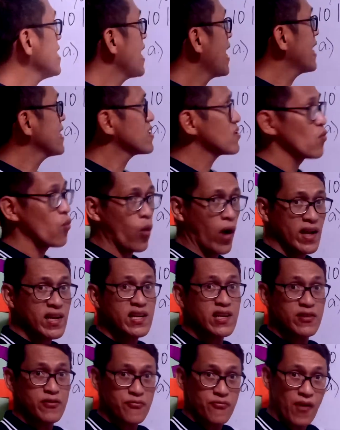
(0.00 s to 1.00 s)
has
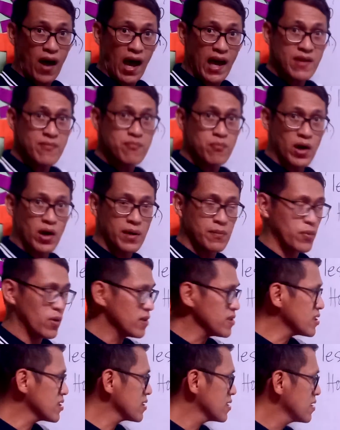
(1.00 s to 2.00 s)
105
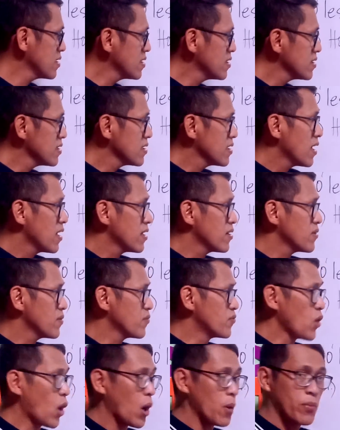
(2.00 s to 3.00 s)
marbles.
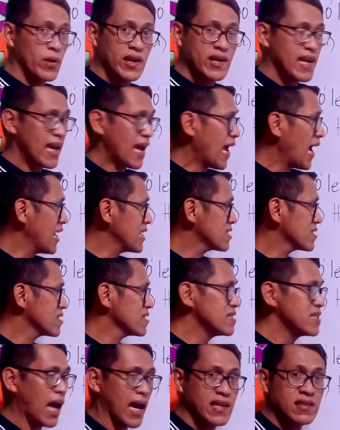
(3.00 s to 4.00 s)
Robert has
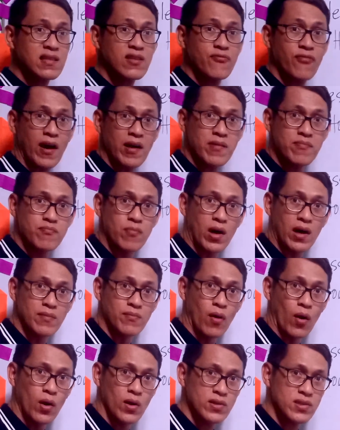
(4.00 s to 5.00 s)
95
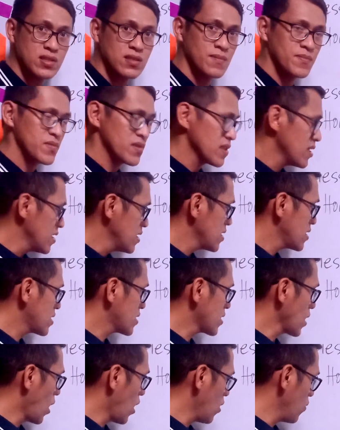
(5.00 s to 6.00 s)
marbles.
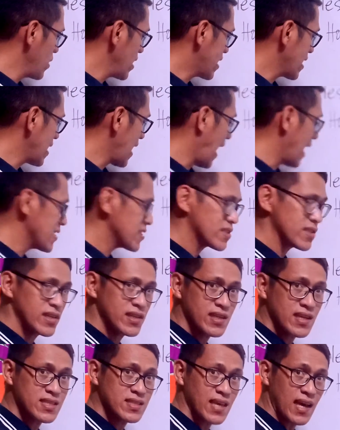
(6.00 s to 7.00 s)
So we can answer
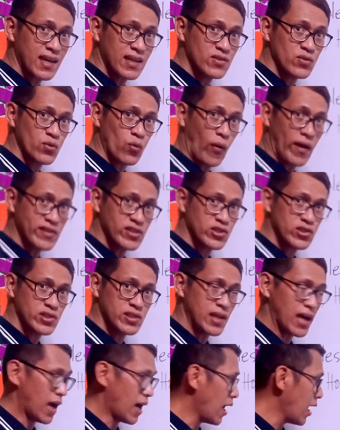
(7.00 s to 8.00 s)
the second question
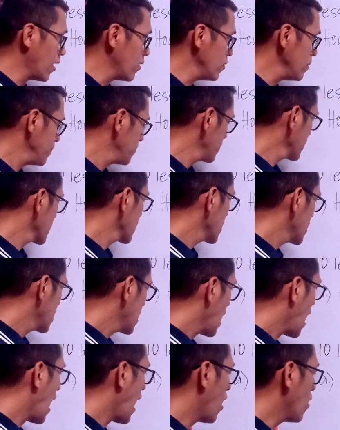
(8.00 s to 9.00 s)
now.
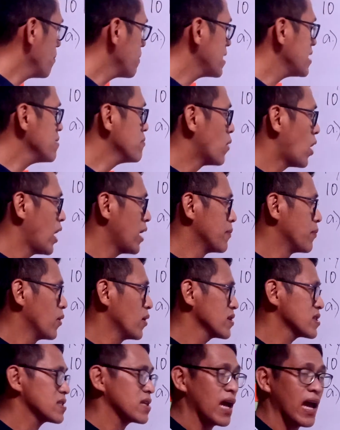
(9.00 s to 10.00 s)
How many
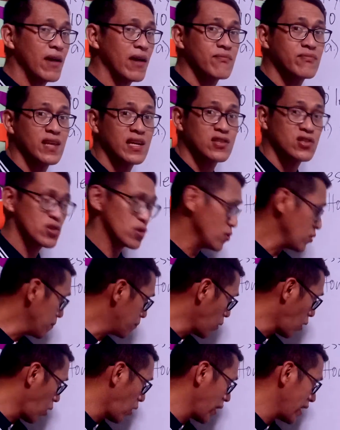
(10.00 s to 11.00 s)
marbles have the two
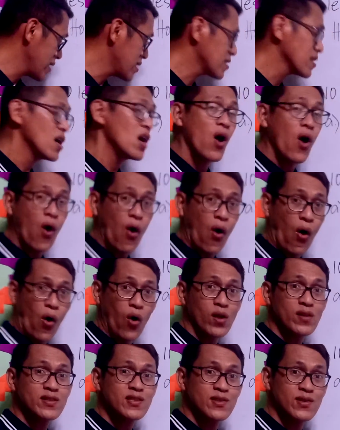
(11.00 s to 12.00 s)
boys
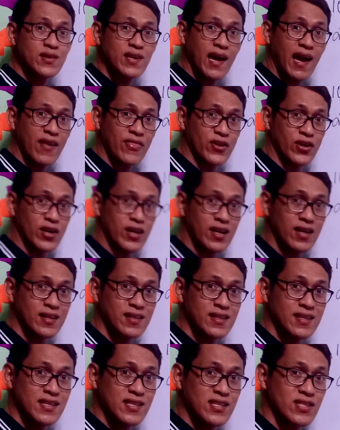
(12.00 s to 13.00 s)
all together?
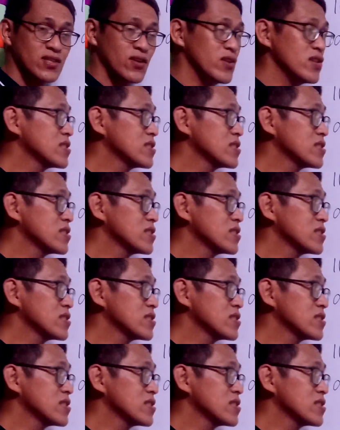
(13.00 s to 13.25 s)
So you